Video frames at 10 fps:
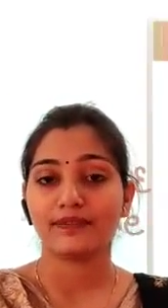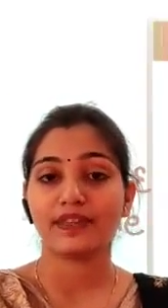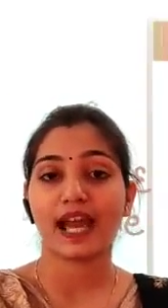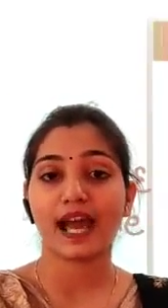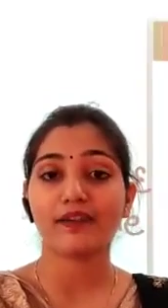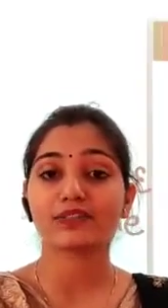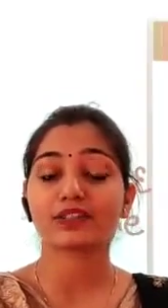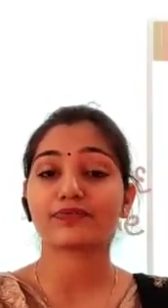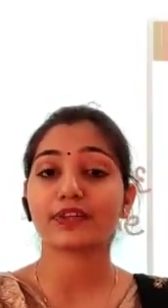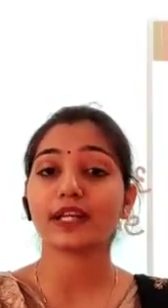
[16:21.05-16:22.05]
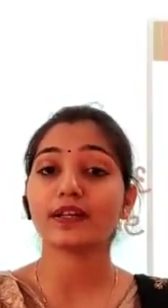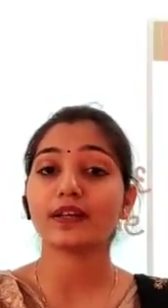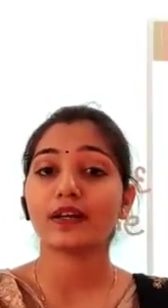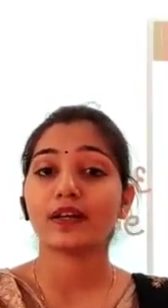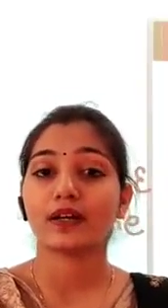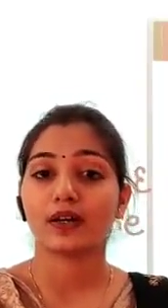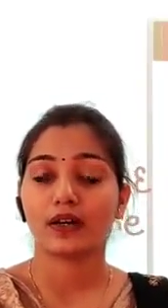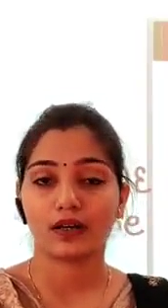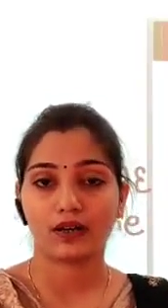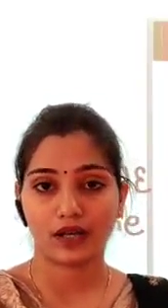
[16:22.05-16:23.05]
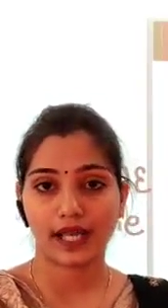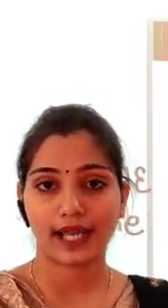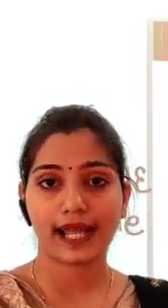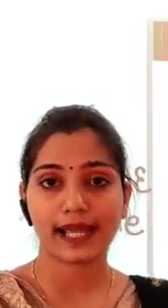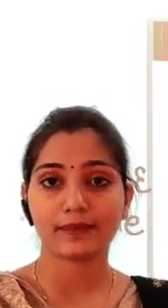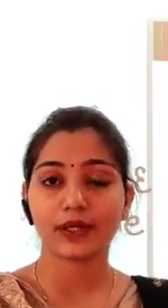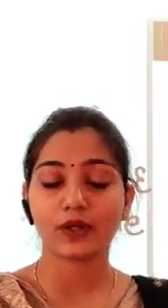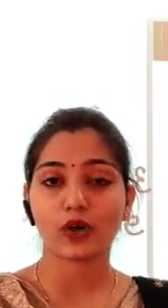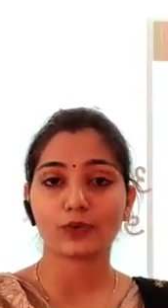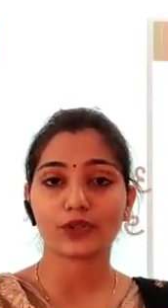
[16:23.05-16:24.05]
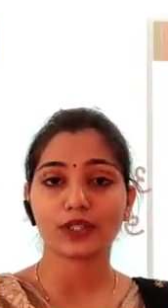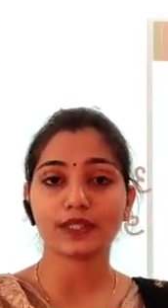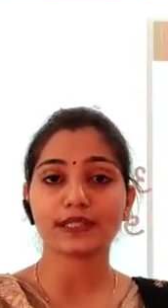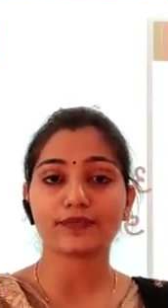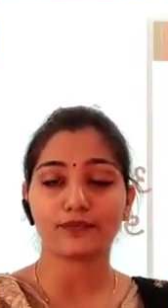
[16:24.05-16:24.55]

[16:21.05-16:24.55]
We have different alignment options,